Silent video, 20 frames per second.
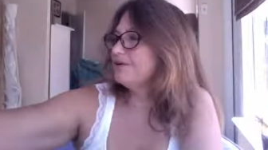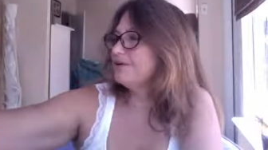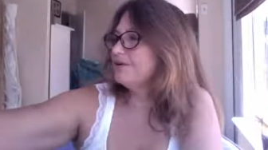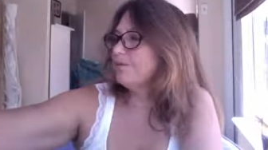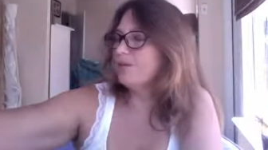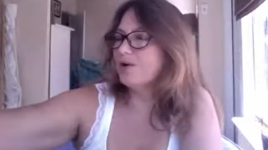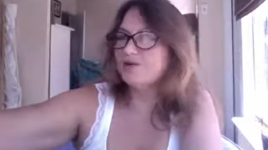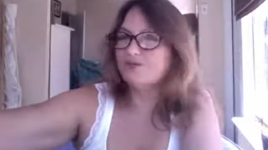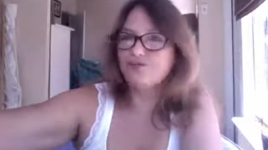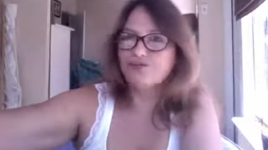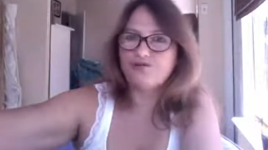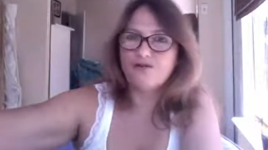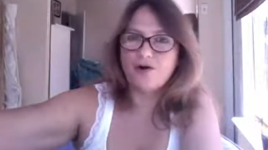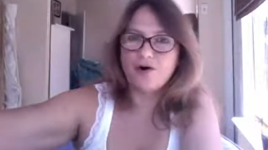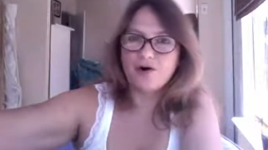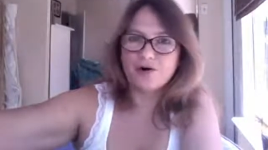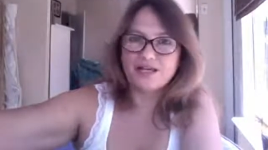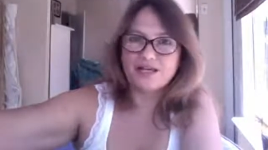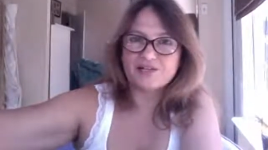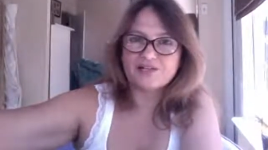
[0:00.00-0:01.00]
when
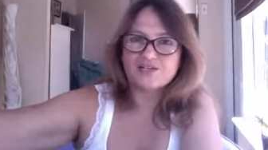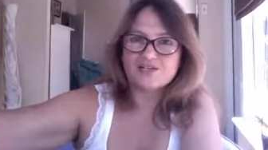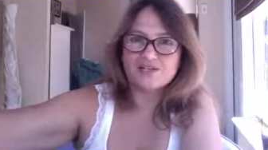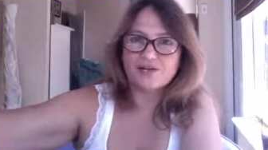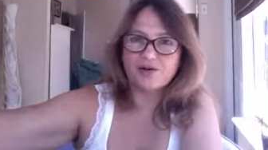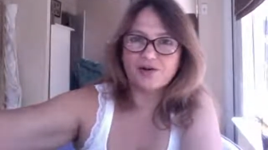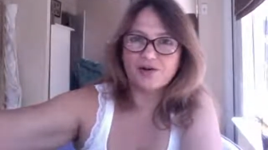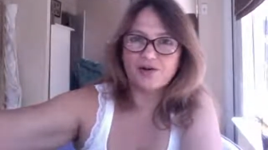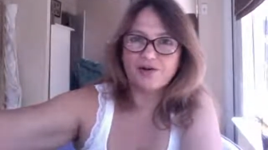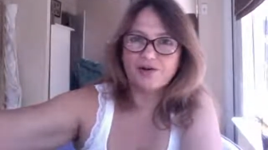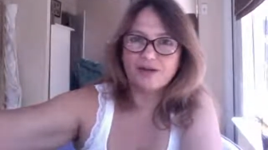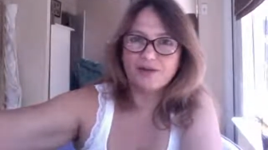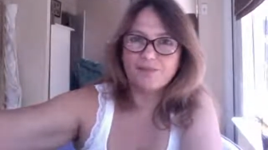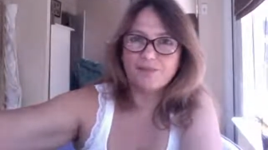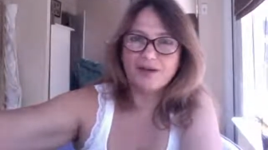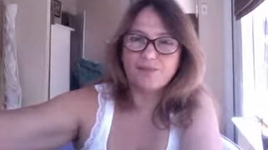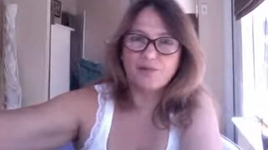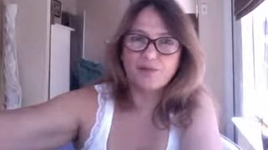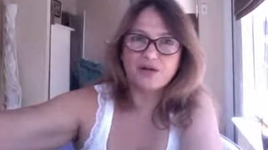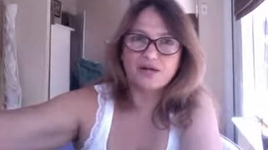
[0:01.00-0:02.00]
fall gets here, and
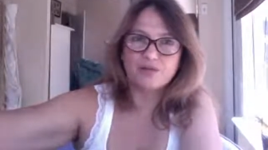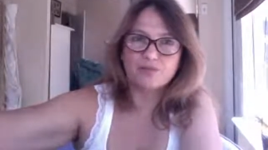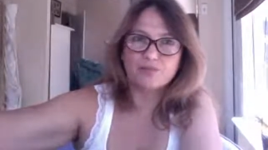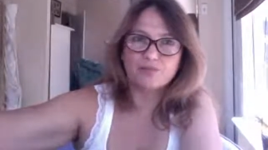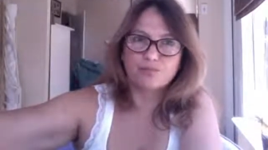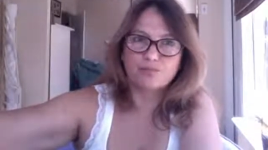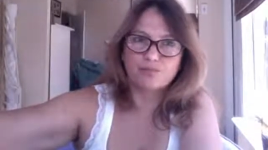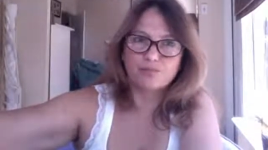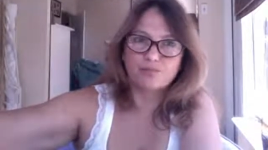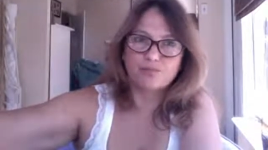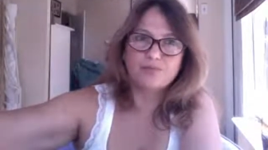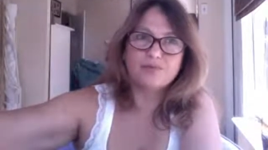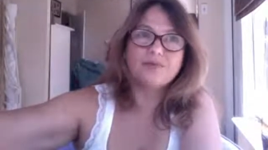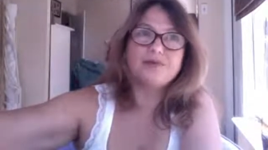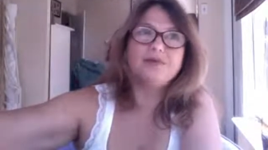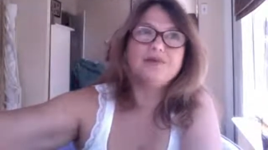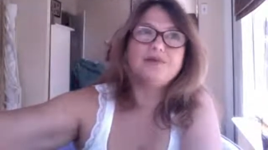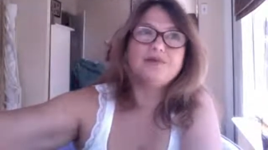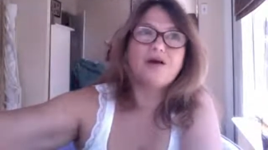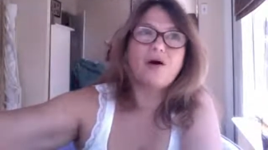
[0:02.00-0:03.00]
maybe we can
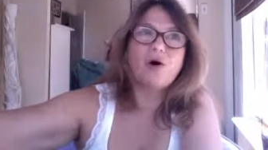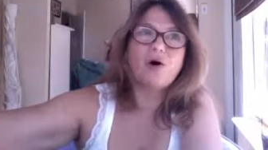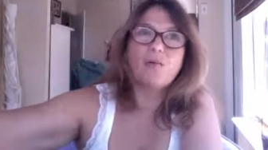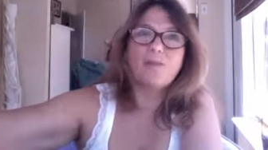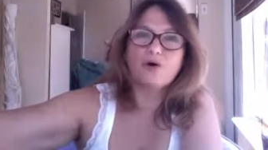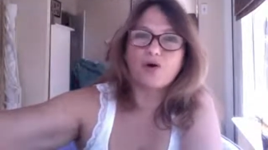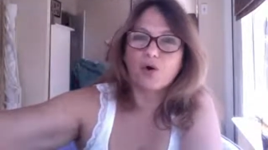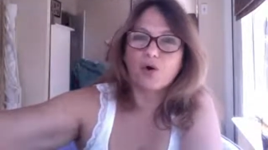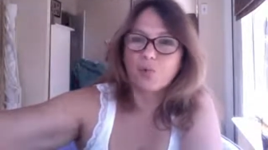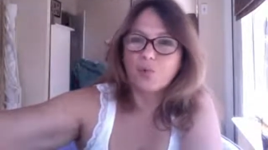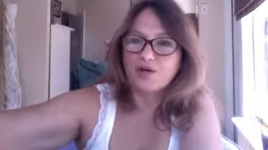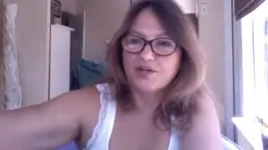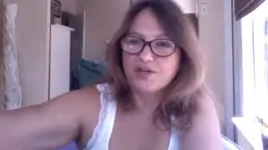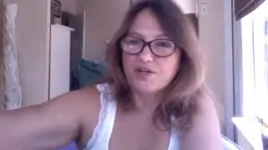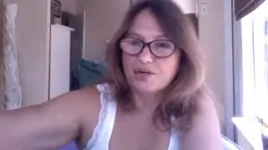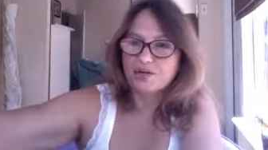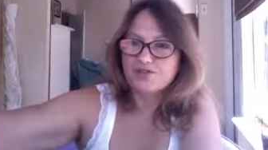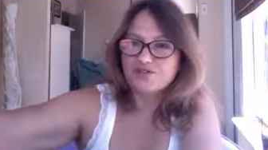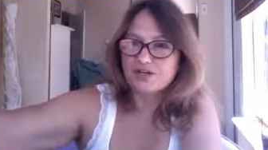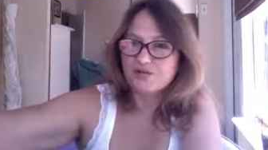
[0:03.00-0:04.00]
open our
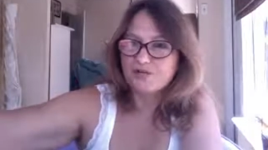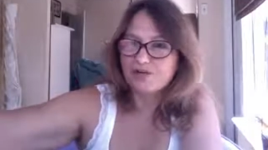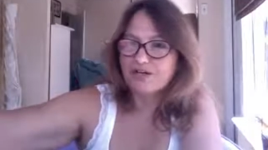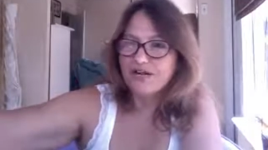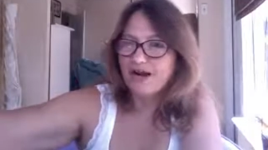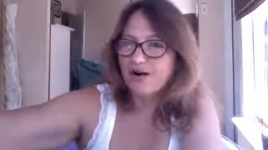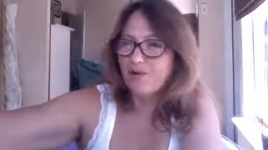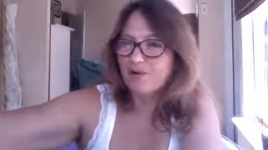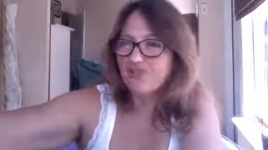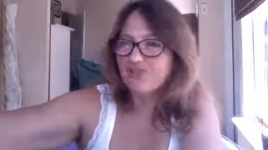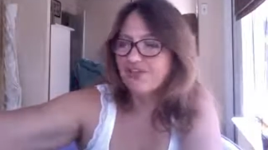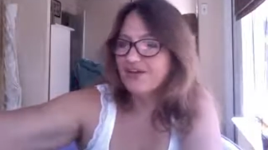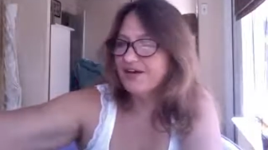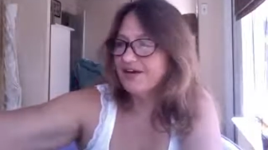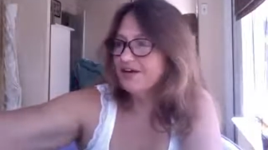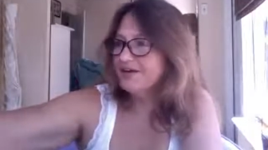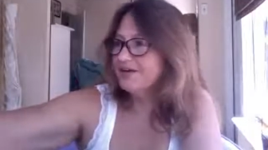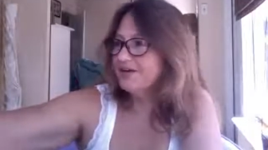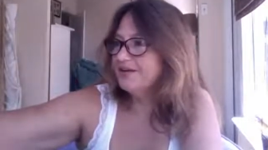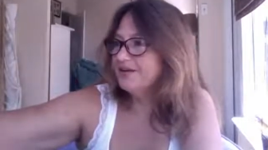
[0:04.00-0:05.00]
windows every now and then.